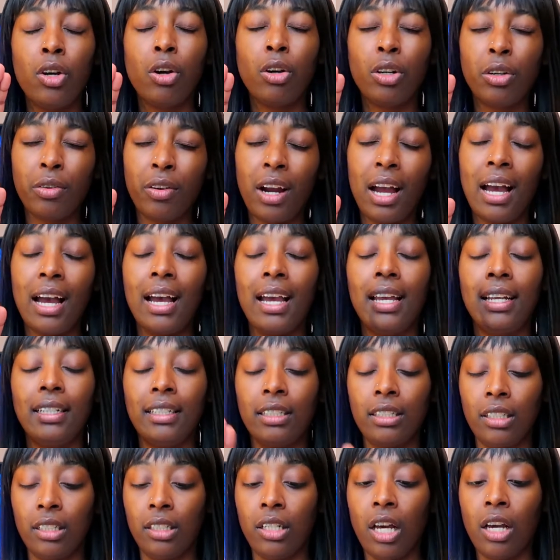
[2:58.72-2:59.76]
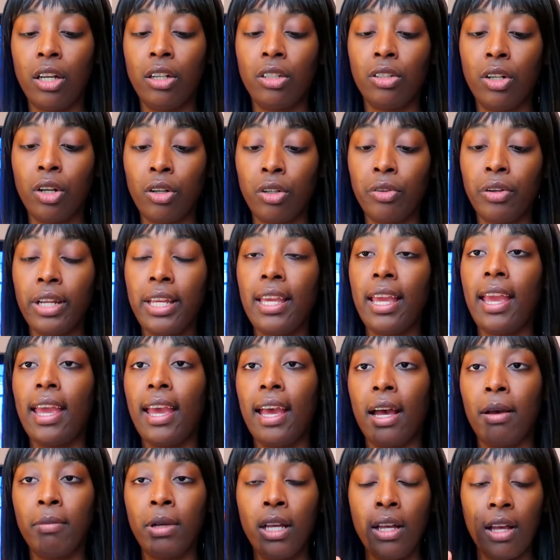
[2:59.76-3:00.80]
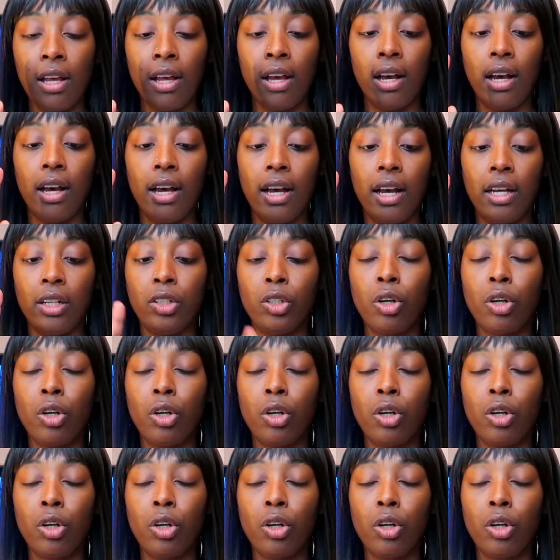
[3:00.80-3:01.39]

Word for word: notarize not NotaryCam uh,